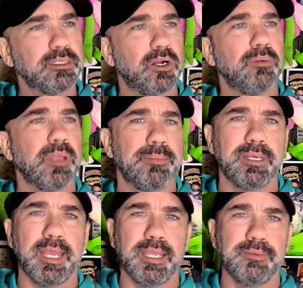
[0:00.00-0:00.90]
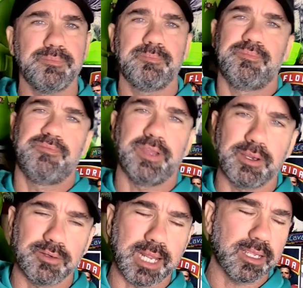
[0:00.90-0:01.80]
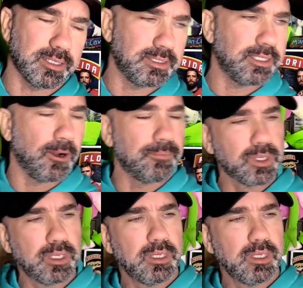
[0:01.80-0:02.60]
You know, maybe they figured they could, you know,